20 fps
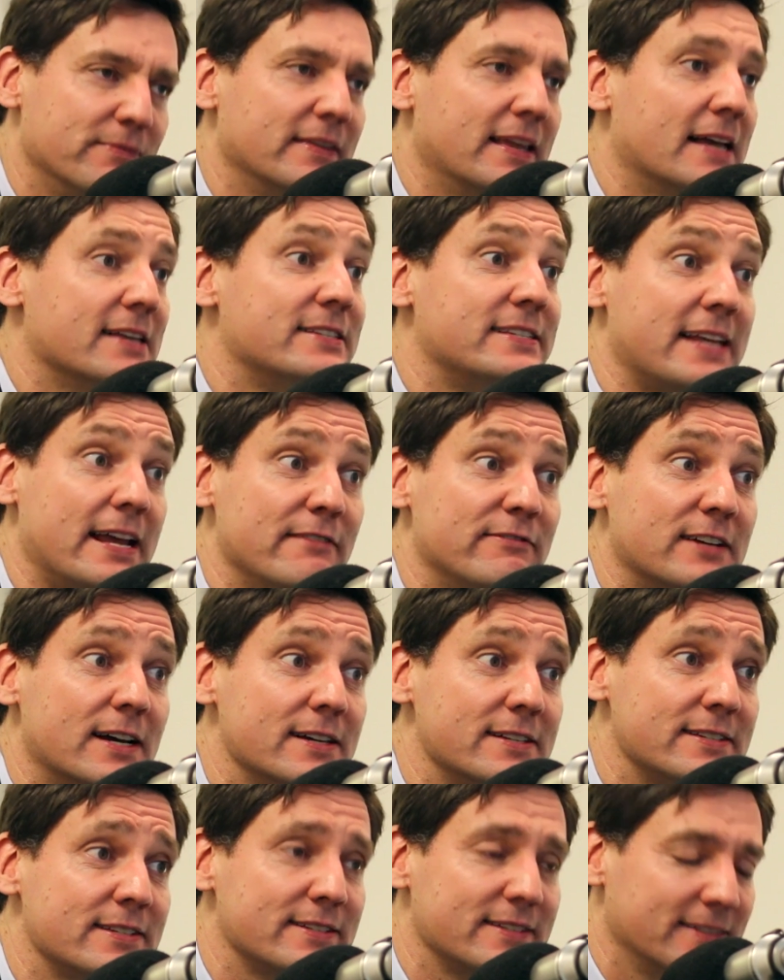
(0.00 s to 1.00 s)
has saved
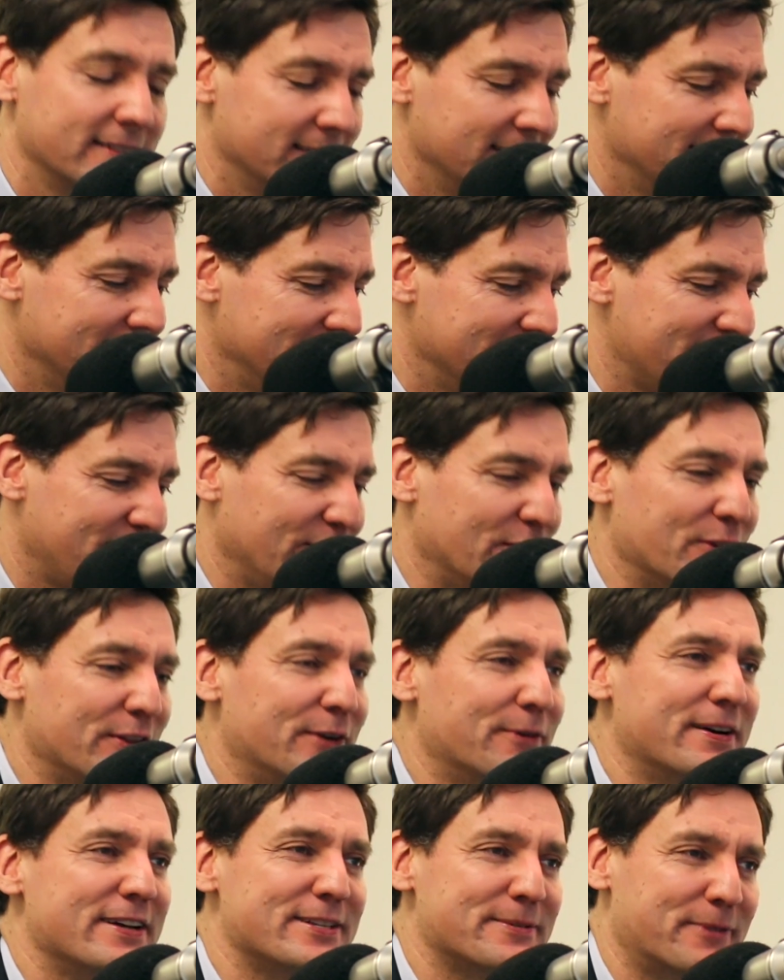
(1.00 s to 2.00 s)
us. It's the
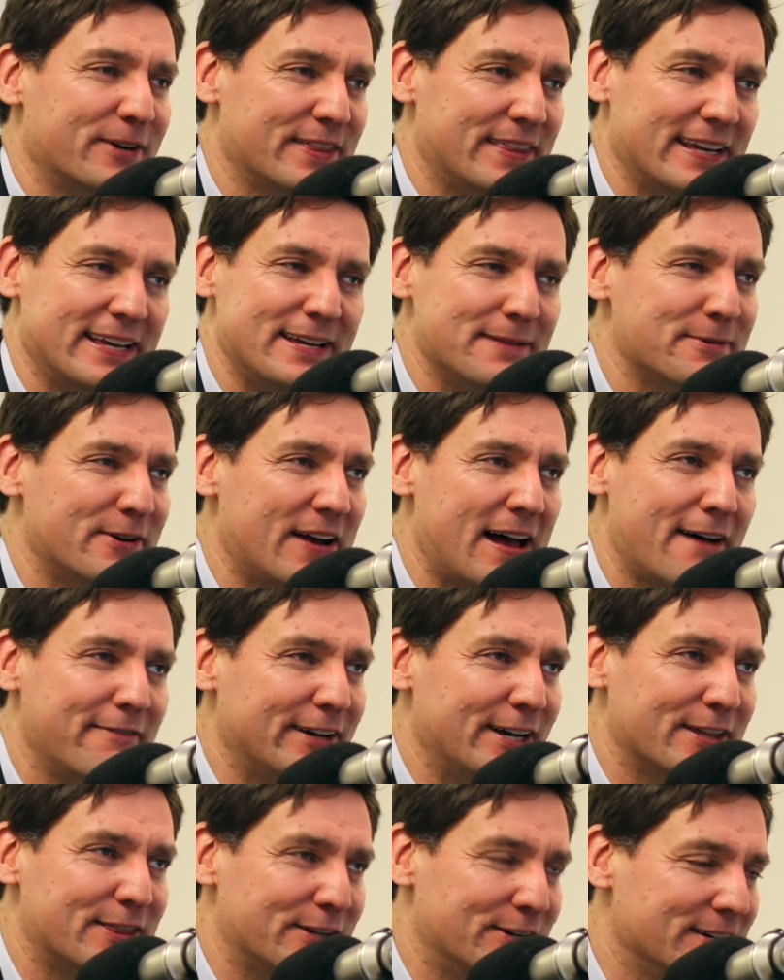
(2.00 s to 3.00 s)
only reason we're thinking about
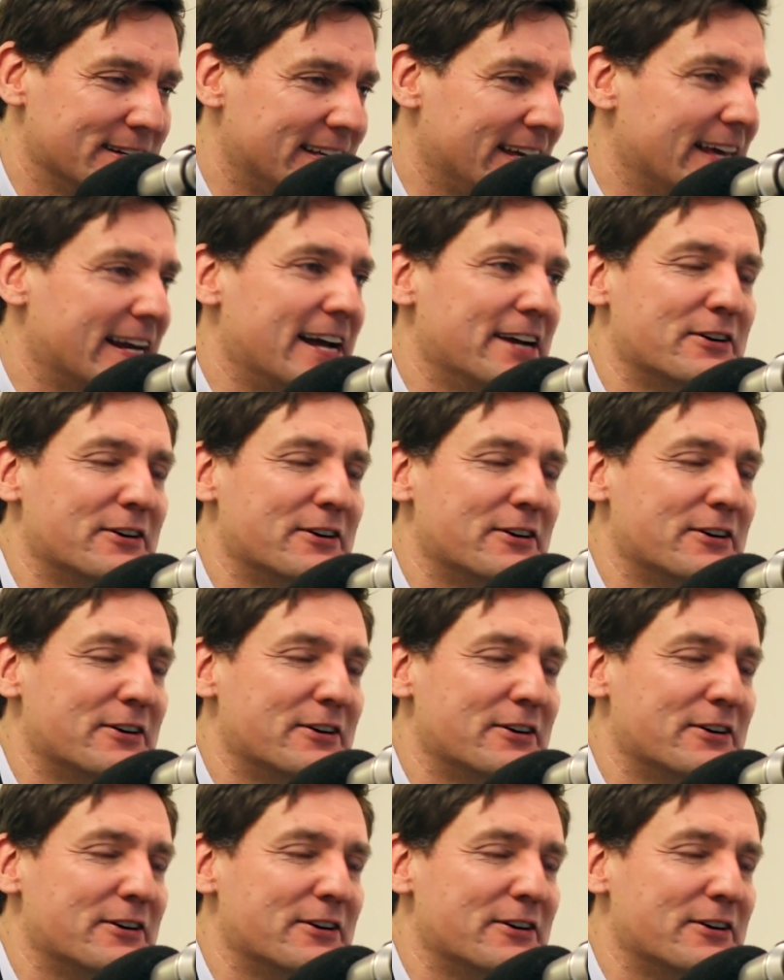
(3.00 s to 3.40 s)
having a third kid.